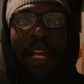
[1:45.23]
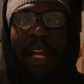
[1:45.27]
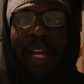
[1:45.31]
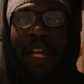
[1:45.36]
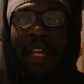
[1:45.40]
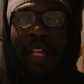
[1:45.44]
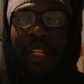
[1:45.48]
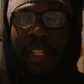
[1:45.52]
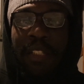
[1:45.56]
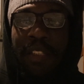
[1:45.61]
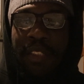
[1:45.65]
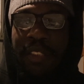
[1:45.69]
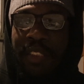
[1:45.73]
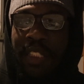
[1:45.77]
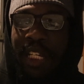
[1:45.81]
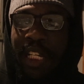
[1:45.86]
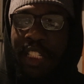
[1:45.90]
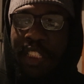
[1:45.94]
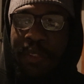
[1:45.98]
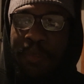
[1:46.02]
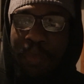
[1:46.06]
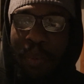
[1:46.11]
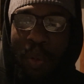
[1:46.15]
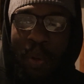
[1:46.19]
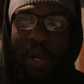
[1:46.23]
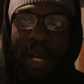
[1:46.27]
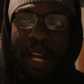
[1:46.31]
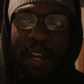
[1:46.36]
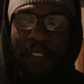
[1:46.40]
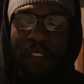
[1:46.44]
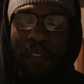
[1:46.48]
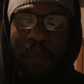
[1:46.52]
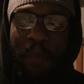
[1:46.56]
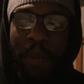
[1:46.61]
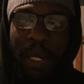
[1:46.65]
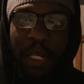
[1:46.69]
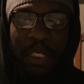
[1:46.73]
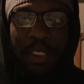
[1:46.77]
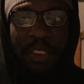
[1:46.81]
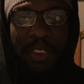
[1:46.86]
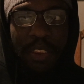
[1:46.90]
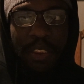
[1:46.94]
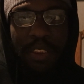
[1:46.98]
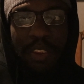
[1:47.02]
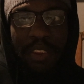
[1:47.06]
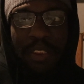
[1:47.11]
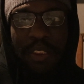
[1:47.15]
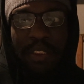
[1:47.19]
I, I spoke
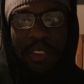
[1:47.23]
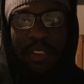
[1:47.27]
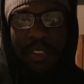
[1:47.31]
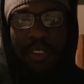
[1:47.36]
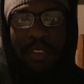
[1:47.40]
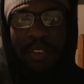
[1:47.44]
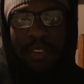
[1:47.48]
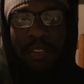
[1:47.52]
affirmations